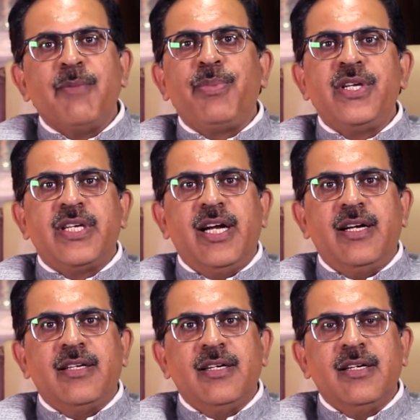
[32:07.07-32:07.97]

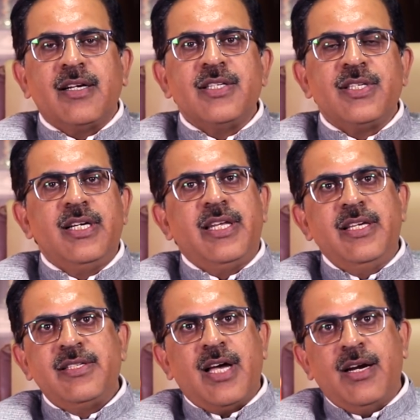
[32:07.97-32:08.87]
appreciate
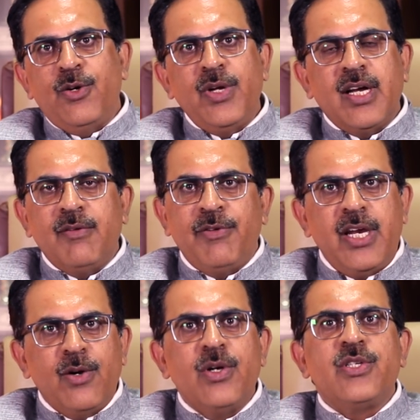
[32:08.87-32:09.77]
consultees are doing a
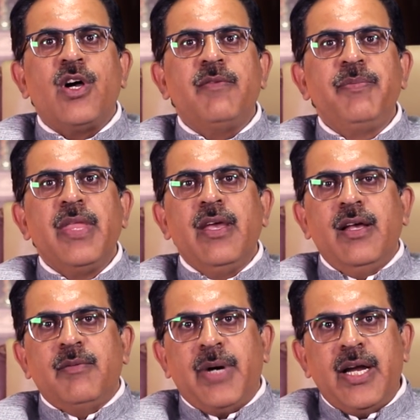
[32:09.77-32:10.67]
very good job
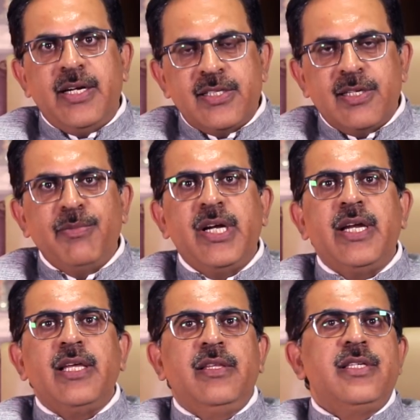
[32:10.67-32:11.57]
by
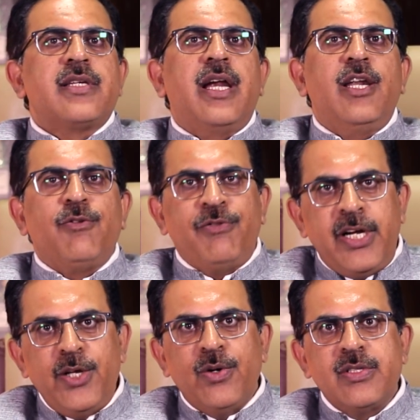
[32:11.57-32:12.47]
disseminating these kind of
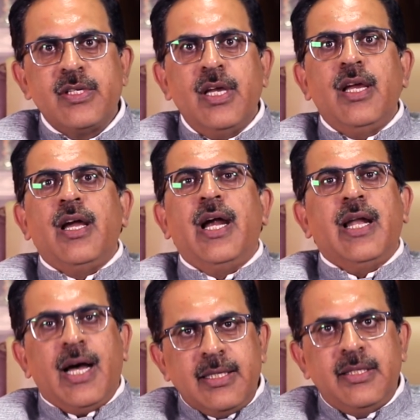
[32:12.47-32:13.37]
videos
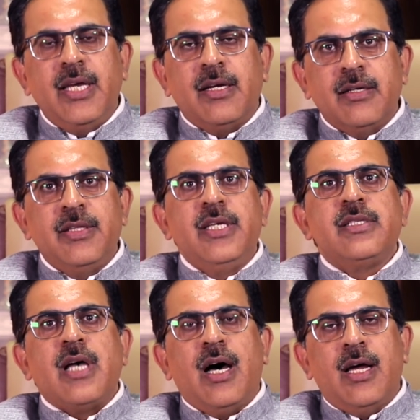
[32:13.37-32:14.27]
and I think
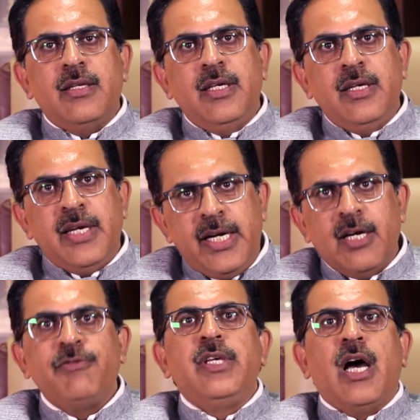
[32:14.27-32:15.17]
these are the need
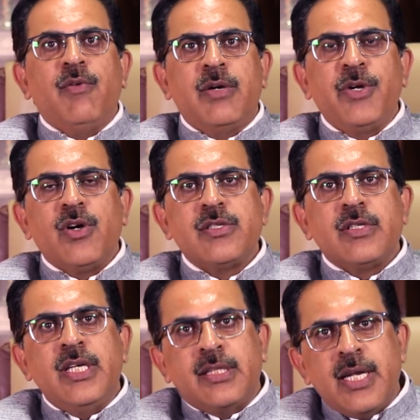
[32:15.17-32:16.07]
of the hour because
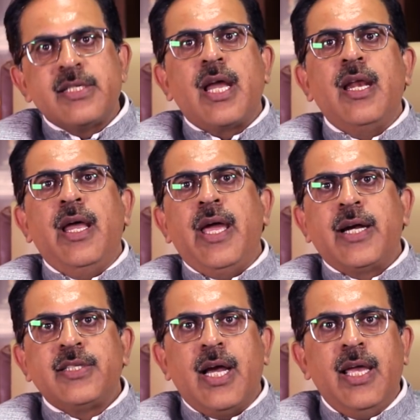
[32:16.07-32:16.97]
itne sare naye
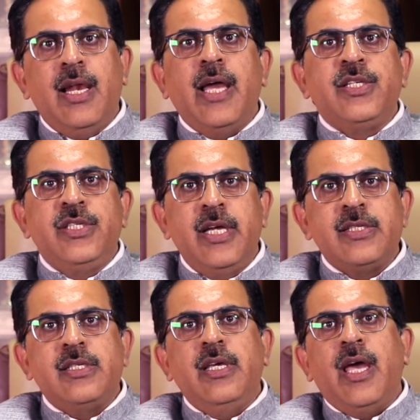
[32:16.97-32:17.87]
acts aa gaye hain like
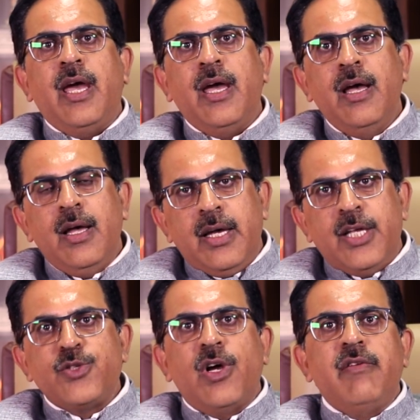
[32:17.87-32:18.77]
GST hai,
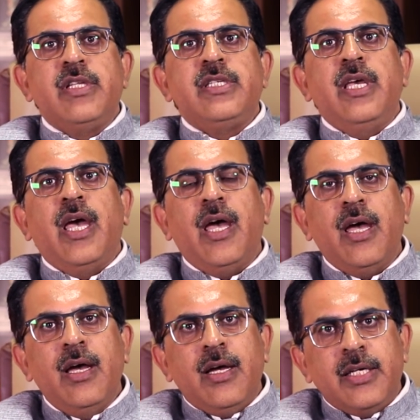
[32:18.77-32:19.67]
insolvency hai,
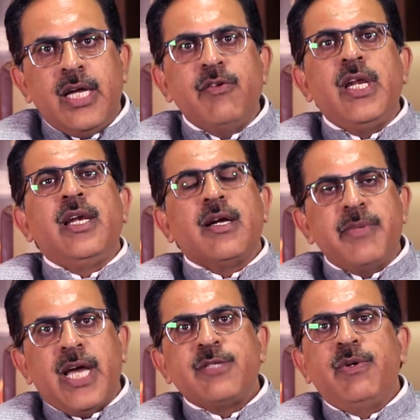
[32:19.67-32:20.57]
ya even
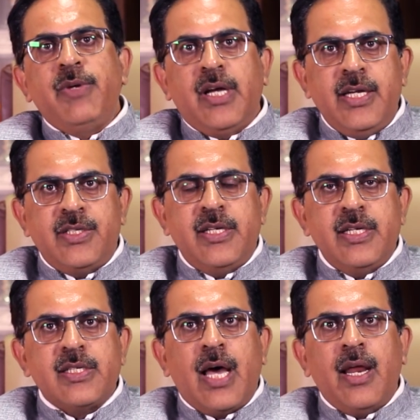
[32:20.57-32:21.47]
income tax mein bhi kahi
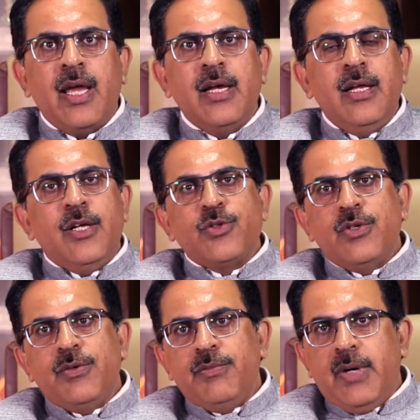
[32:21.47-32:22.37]
changes aa rahe hain.
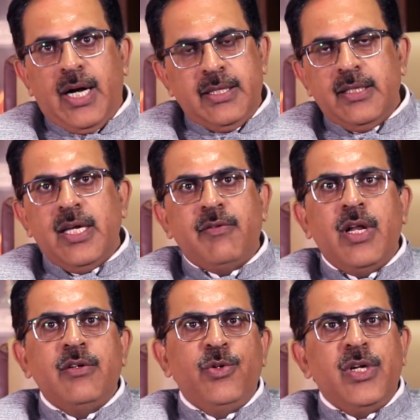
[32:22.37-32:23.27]
So I think they
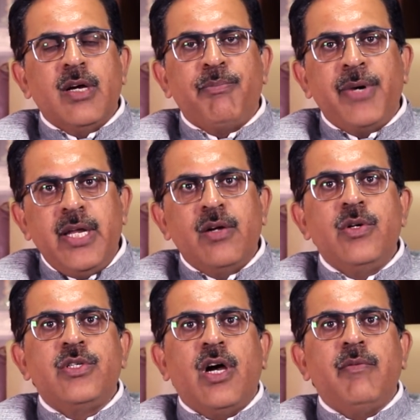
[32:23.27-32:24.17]
are doing a pretty
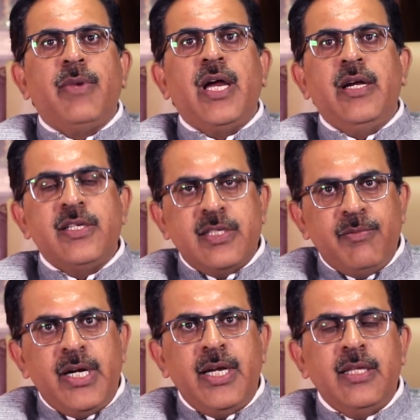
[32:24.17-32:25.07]
good job by
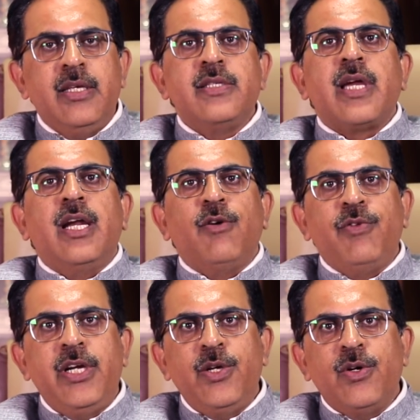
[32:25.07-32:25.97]
disseminating these kind
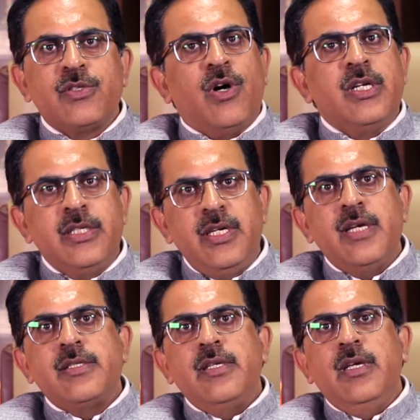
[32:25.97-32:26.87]
of videos on
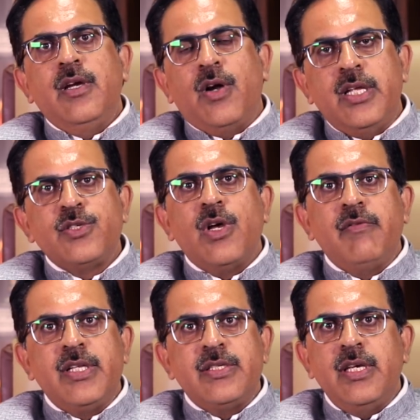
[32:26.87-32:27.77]
GST, on
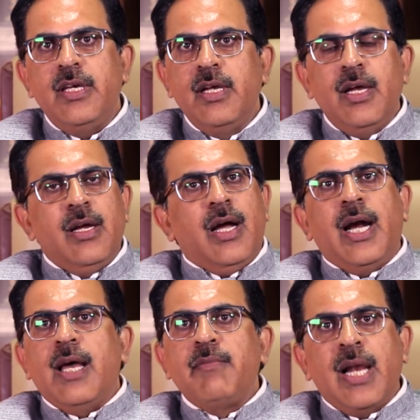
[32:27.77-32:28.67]
insolvency
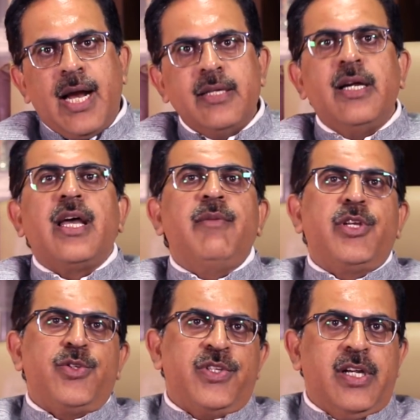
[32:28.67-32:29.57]
and I'm glad that
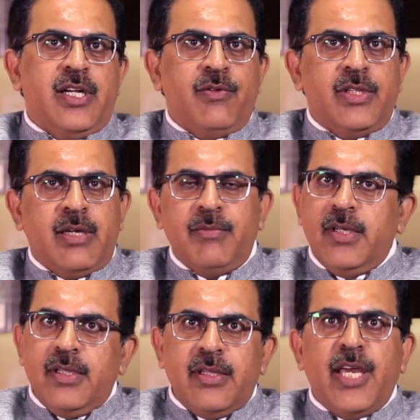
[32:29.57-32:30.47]
I'm associated with them.
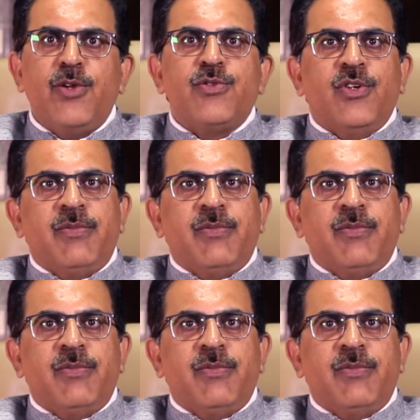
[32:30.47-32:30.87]
Thank you so